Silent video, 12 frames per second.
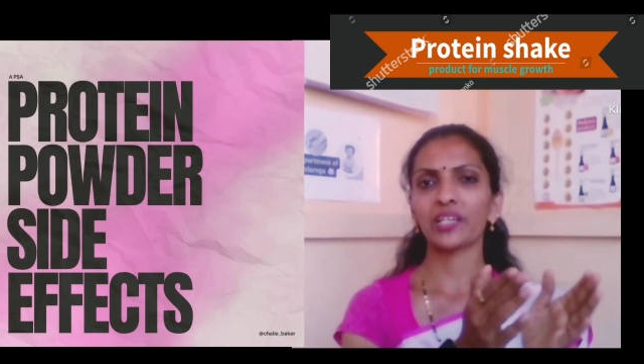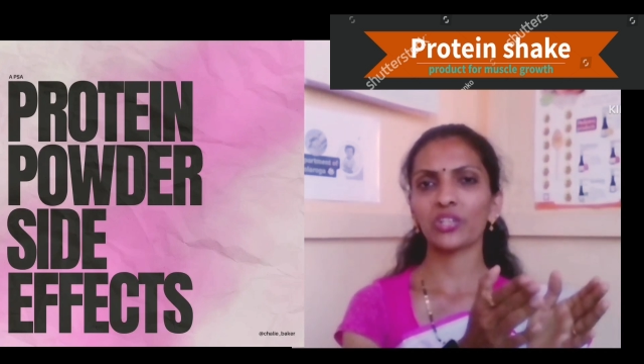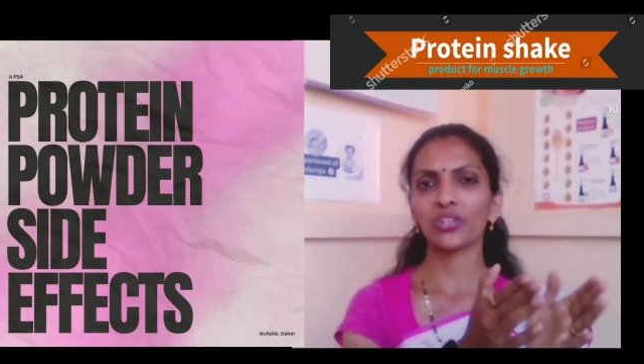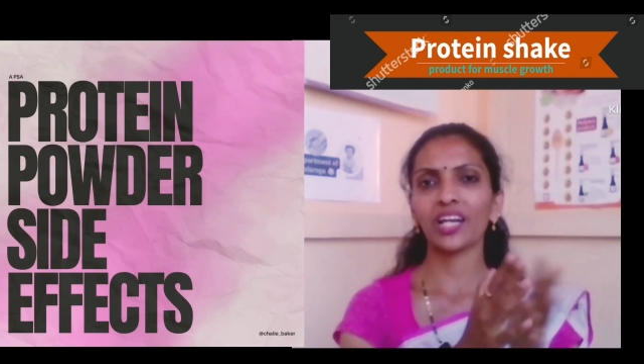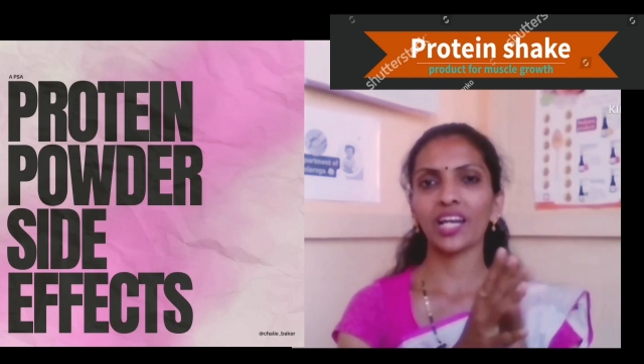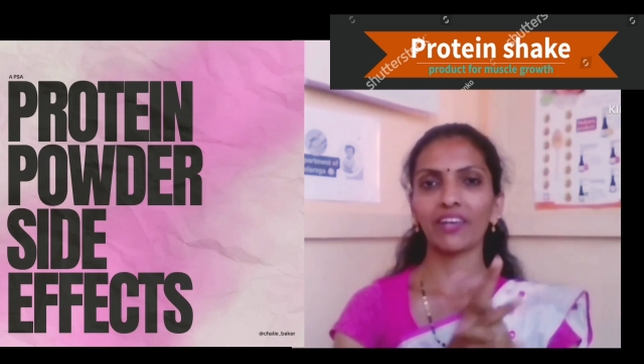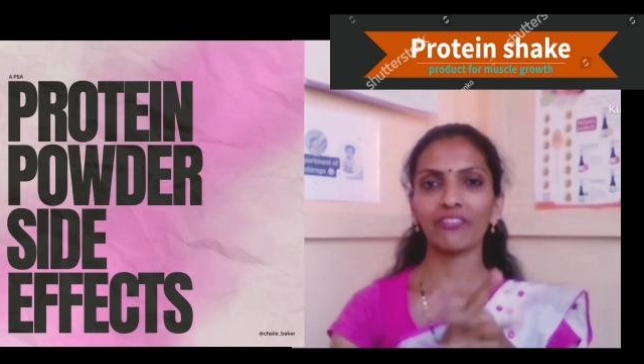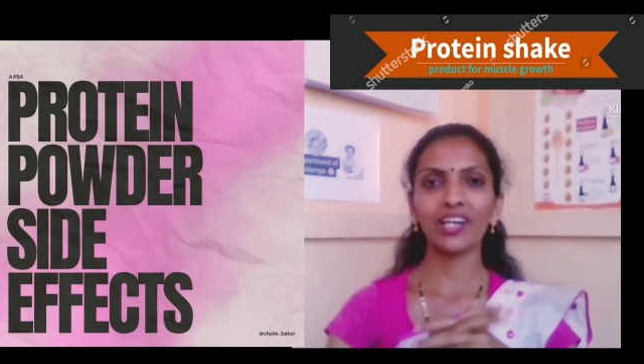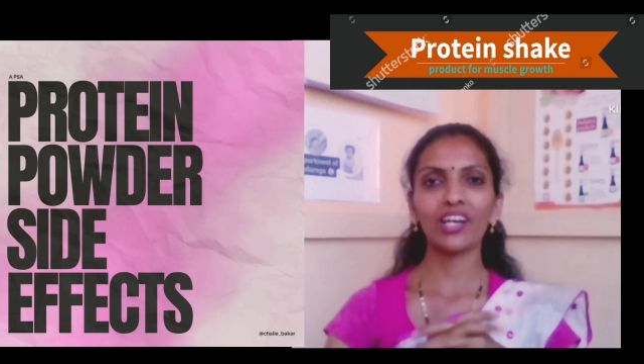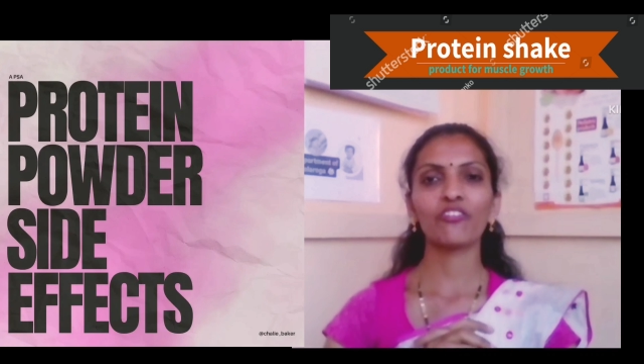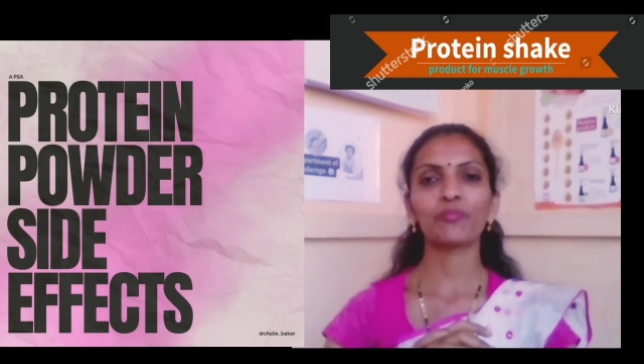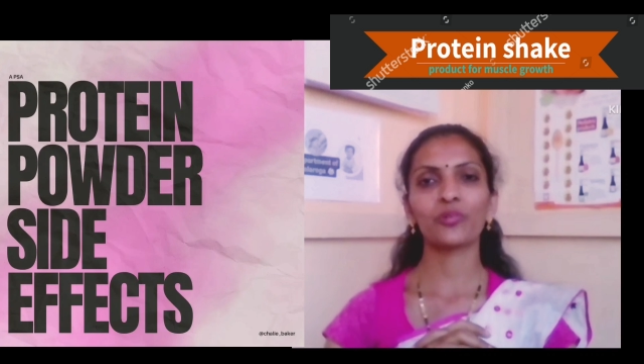particular
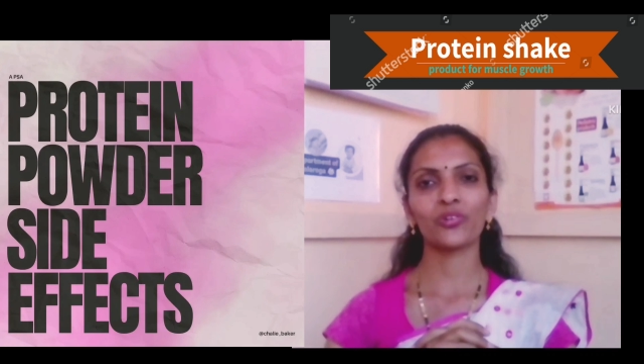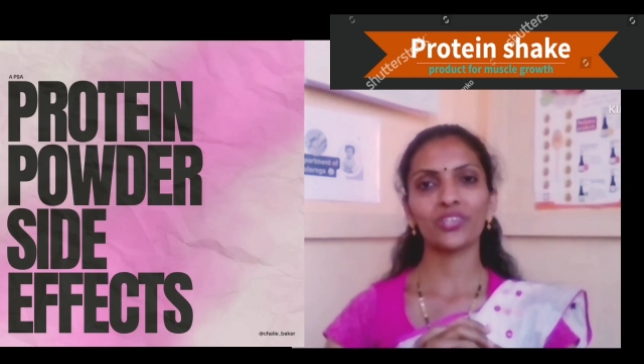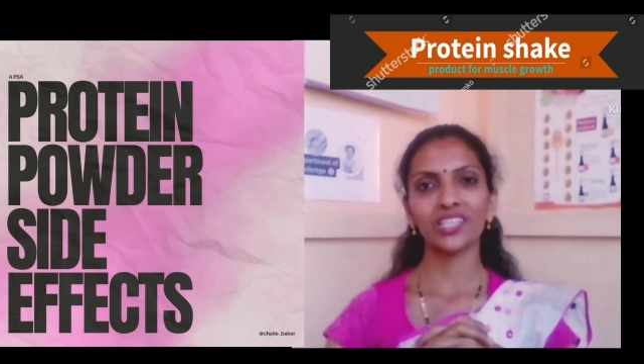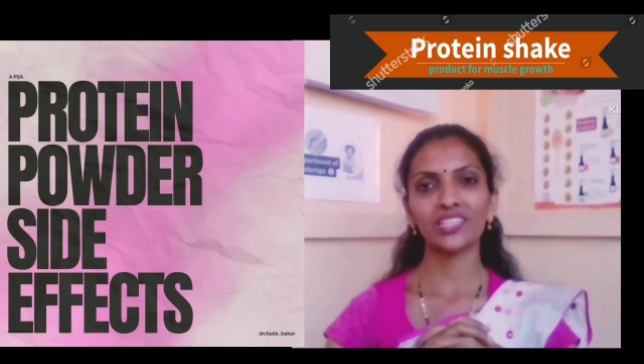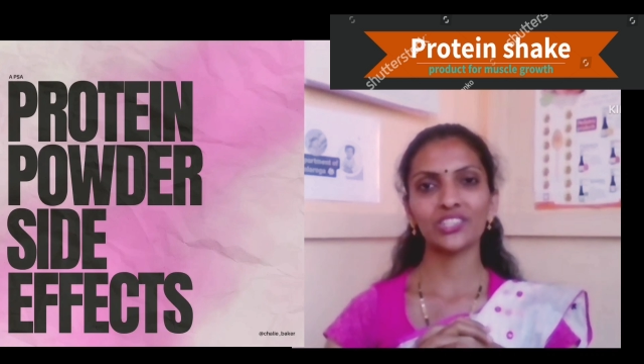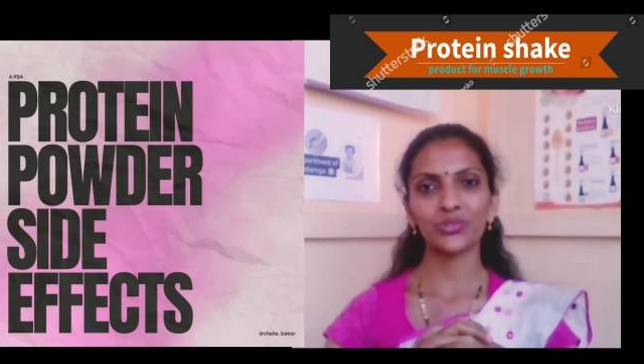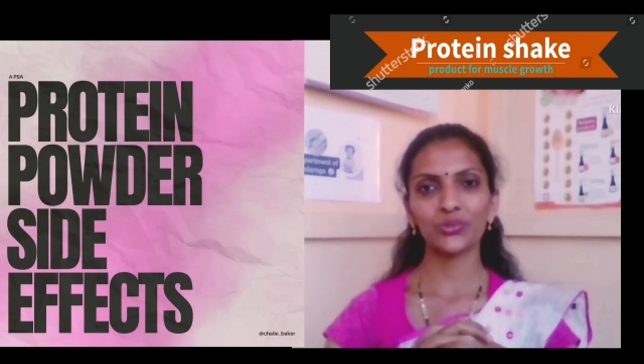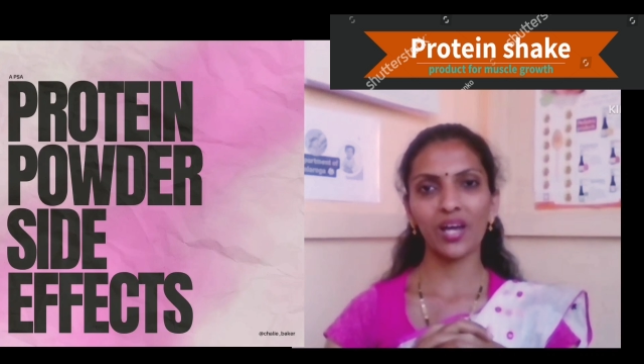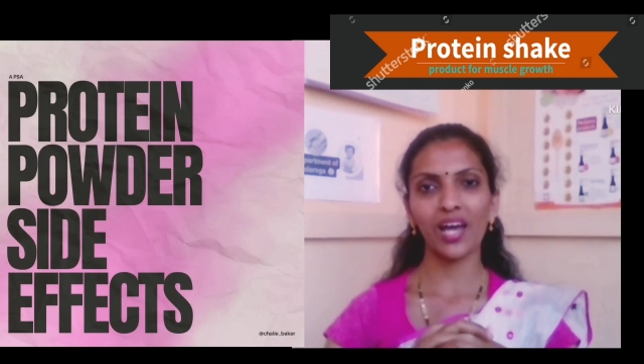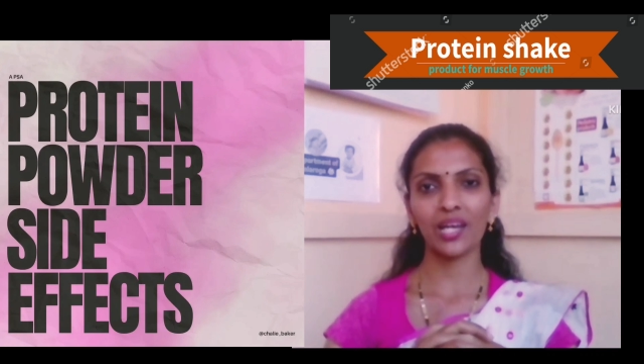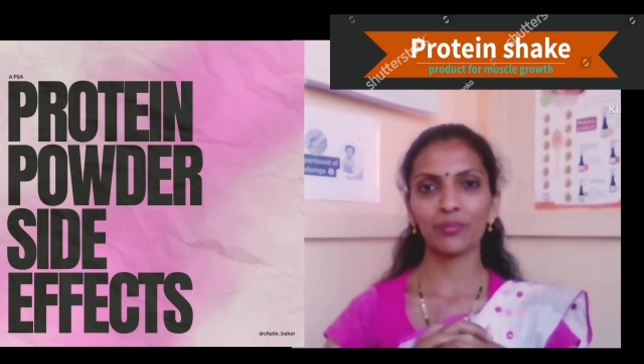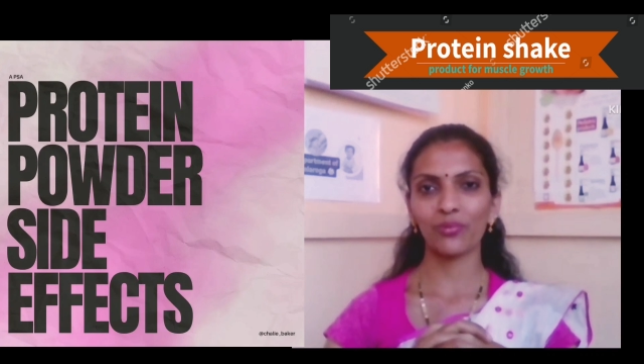level of proteins to
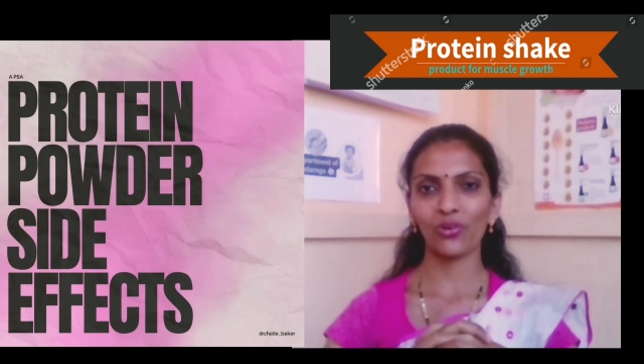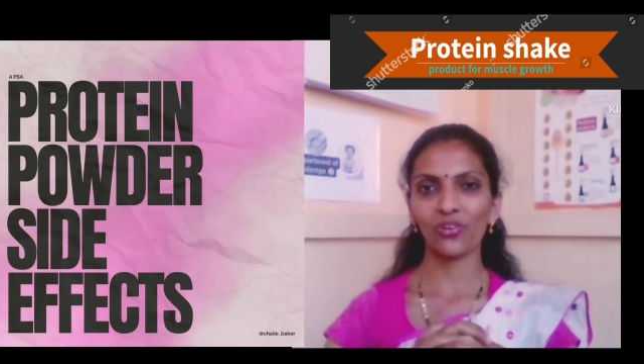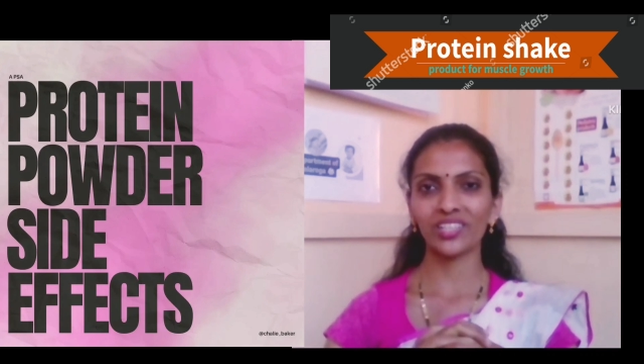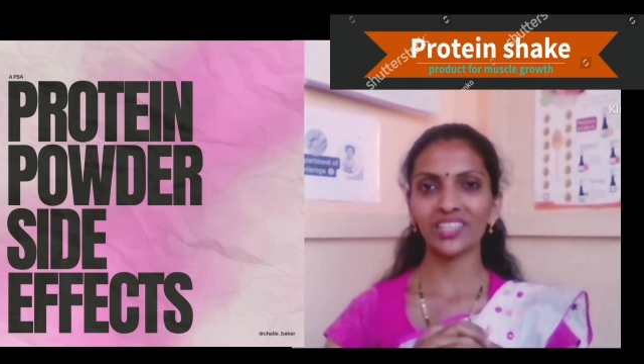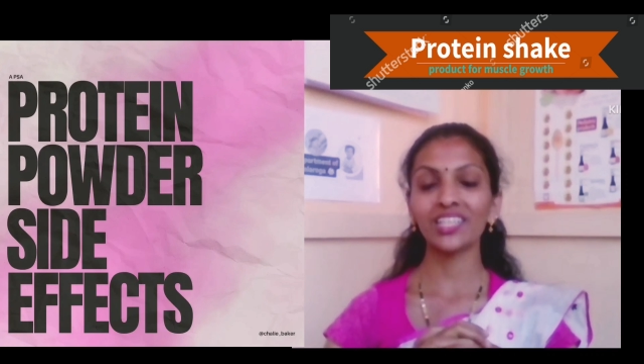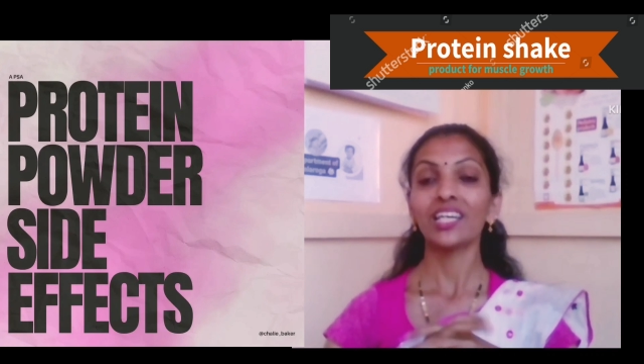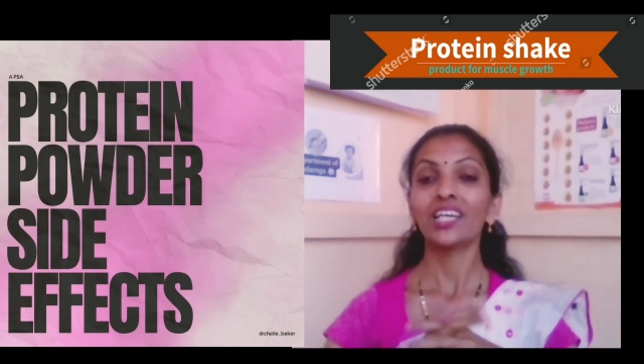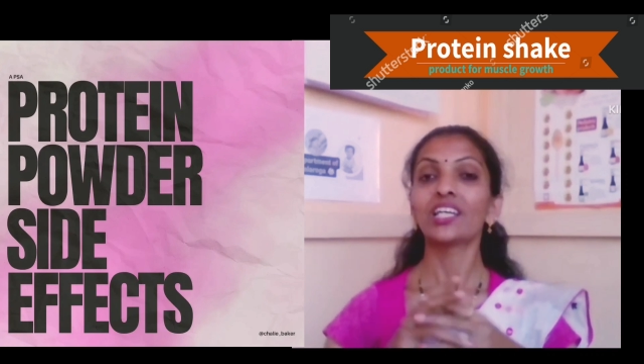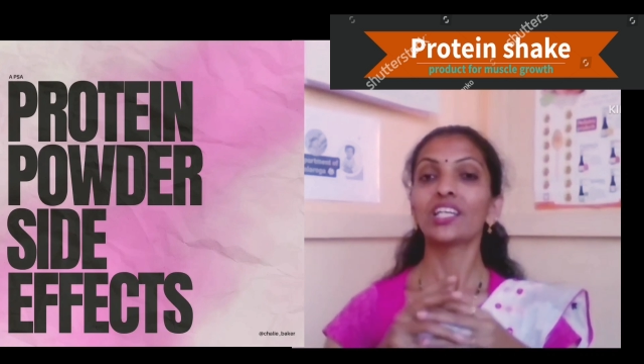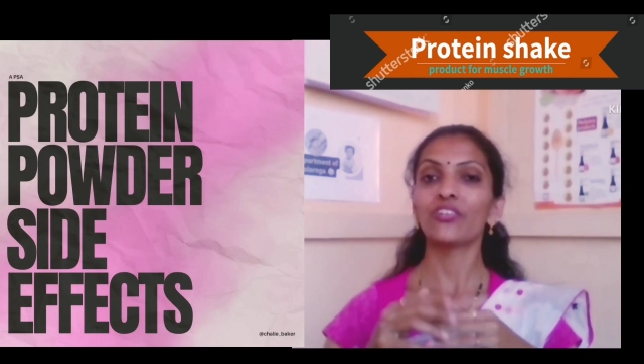our body.